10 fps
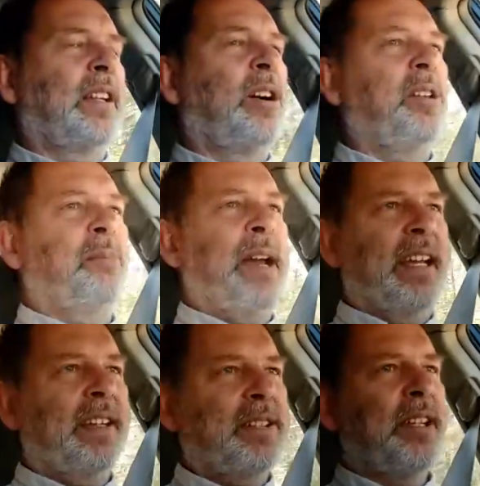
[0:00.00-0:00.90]
all the
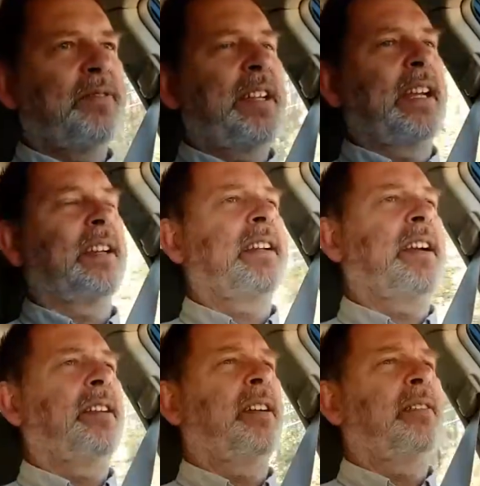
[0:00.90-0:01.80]
banking stuff taken
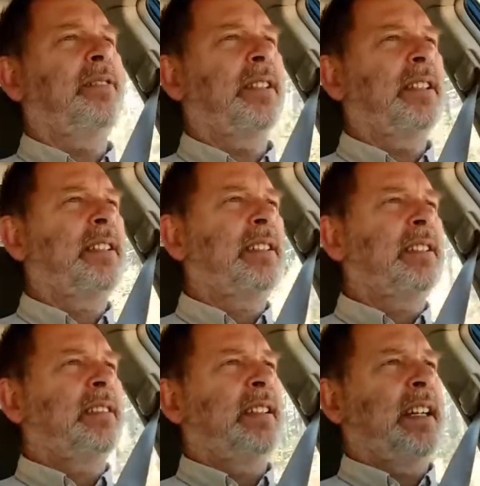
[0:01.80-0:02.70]
care of.
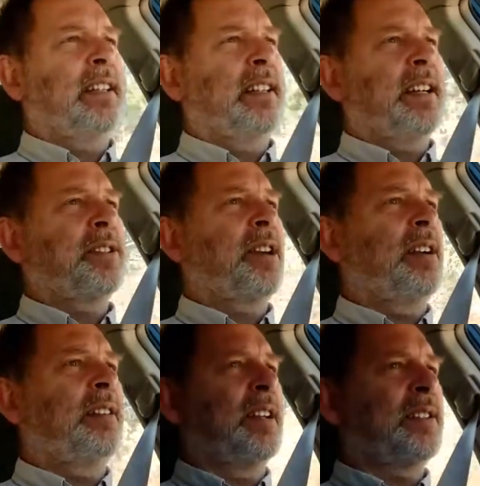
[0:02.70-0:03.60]
And the
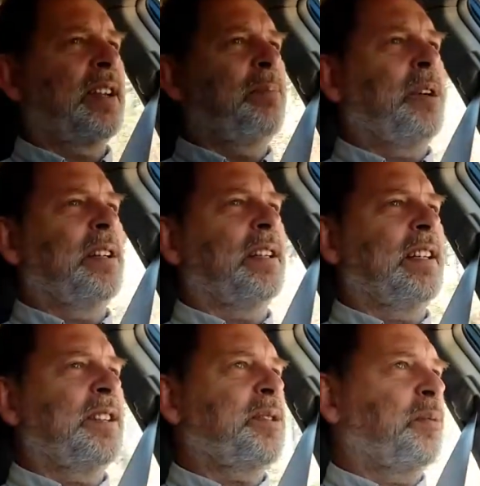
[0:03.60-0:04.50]
next stop on the
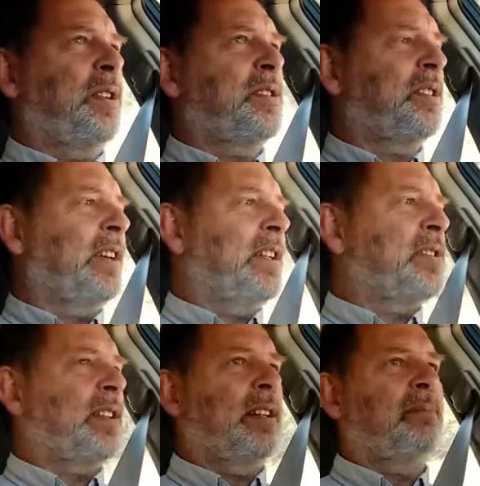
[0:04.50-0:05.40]
list was to get
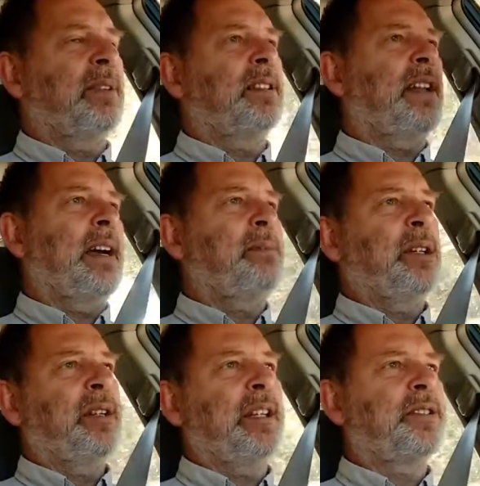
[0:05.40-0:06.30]
some
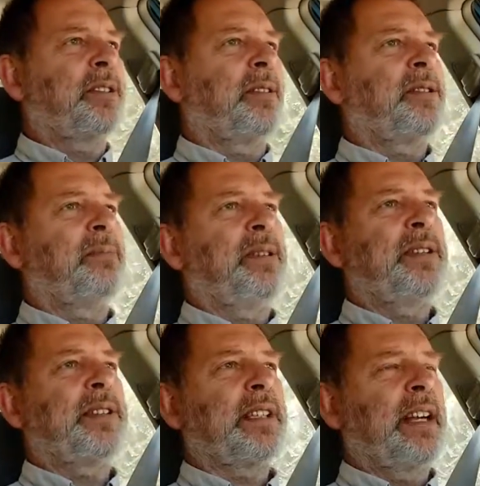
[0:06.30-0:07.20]
liability insurance, some
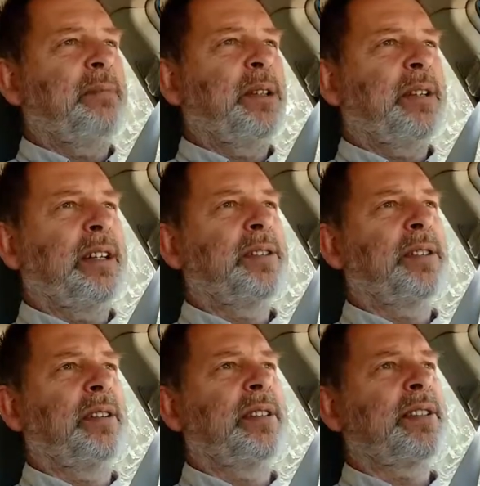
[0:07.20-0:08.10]
business liability
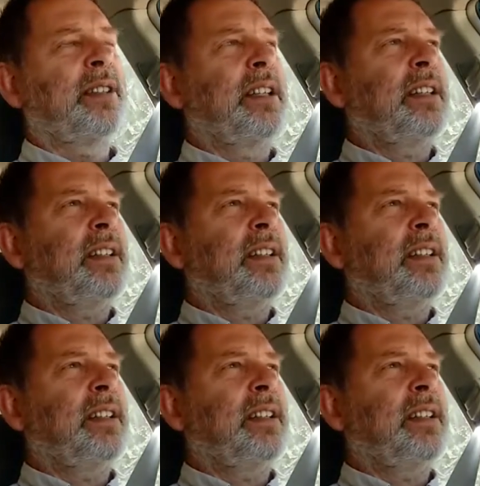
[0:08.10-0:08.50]
insurance,